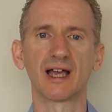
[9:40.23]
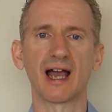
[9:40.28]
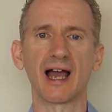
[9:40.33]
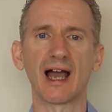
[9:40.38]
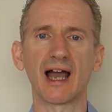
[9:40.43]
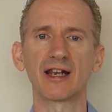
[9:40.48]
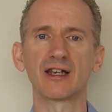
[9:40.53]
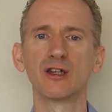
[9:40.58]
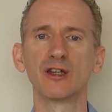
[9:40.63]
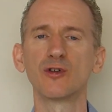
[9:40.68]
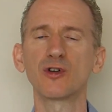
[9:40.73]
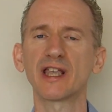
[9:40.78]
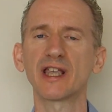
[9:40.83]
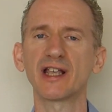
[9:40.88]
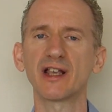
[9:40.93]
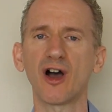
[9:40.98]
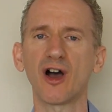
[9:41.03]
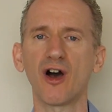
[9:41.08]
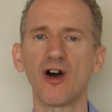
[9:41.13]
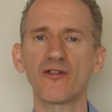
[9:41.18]
at
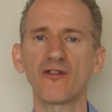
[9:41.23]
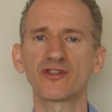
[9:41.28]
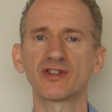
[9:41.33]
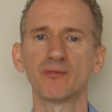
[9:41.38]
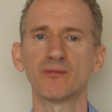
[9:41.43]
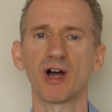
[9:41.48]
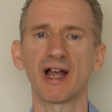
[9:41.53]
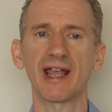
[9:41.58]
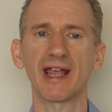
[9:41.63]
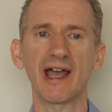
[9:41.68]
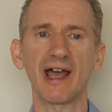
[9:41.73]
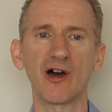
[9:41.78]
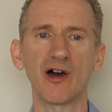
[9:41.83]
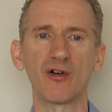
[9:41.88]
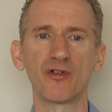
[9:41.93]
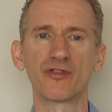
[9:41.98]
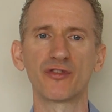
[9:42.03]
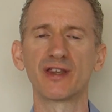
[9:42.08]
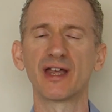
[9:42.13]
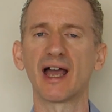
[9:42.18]
looking after my
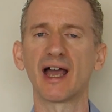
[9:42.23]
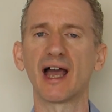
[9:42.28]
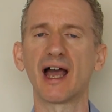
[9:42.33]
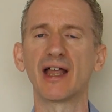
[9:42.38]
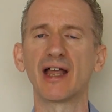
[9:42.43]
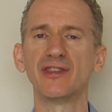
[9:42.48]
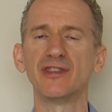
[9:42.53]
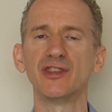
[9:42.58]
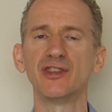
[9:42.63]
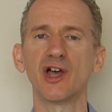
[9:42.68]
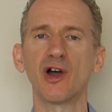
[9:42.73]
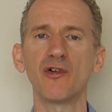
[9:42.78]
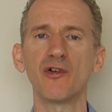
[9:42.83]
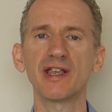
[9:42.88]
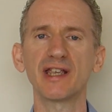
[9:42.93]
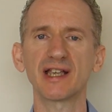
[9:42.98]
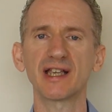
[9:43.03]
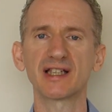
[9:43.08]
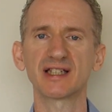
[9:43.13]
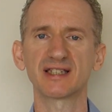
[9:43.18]
health and
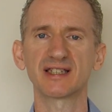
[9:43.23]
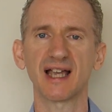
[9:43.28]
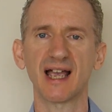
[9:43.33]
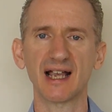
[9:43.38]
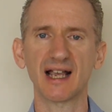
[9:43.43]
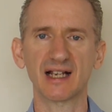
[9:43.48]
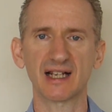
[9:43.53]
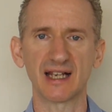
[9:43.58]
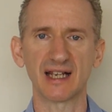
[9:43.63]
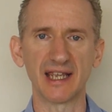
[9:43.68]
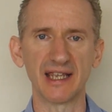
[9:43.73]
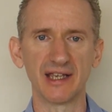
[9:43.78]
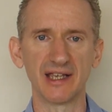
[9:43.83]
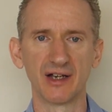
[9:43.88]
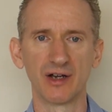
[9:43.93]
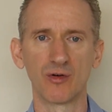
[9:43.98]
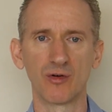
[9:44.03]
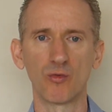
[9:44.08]
knowing exactly